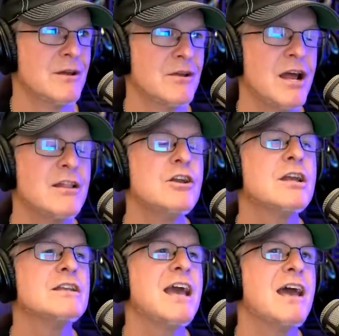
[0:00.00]
you're not
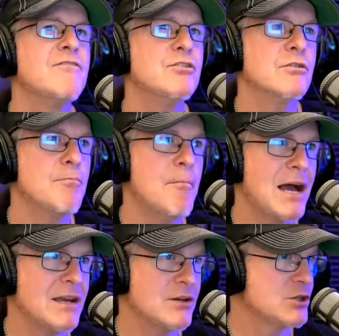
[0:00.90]
looking to have your
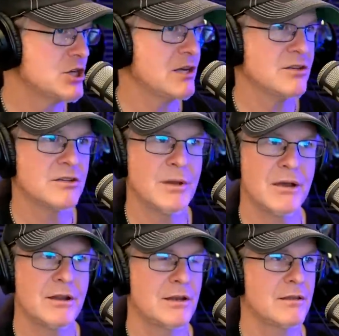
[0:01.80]
mind changed
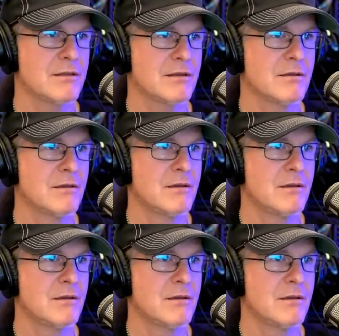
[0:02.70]
about anything.